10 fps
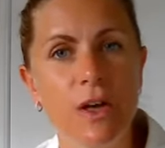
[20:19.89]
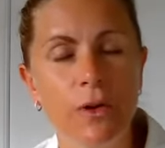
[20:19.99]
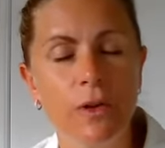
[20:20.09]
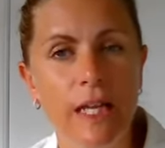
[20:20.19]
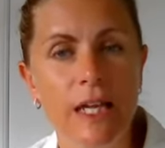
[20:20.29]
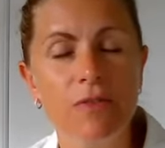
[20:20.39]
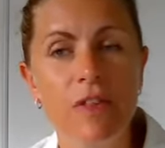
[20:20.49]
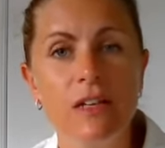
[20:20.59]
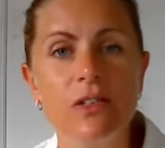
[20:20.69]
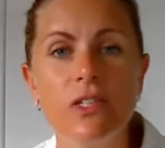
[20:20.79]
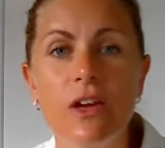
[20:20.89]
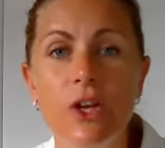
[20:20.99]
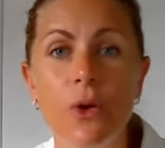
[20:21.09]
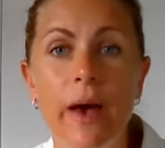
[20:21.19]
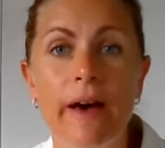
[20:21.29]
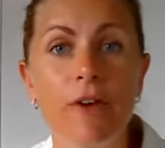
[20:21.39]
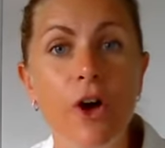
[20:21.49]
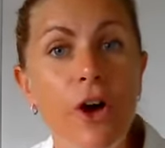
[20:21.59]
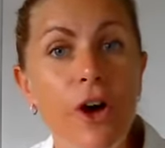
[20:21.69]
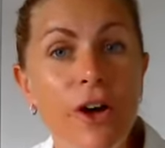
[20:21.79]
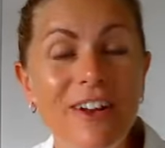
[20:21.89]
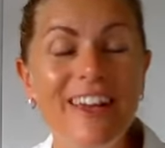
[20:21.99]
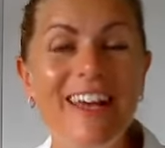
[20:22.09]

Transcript: only, things that you have heard,